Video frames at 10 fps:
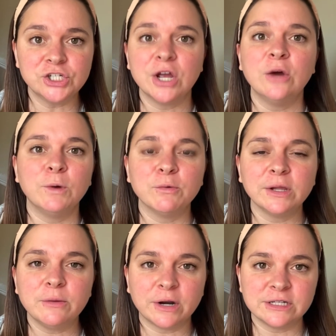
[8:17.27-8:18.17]
we really
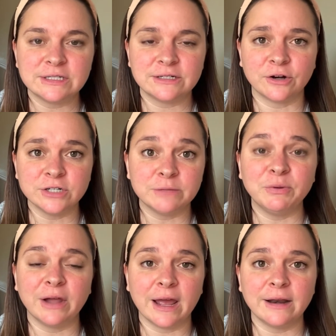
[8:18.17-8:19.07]
want to start to
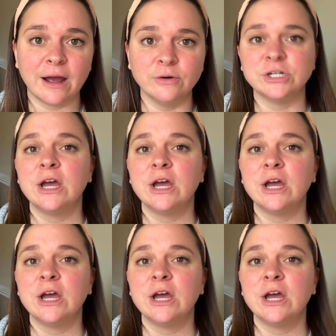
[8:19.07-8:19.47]
plan out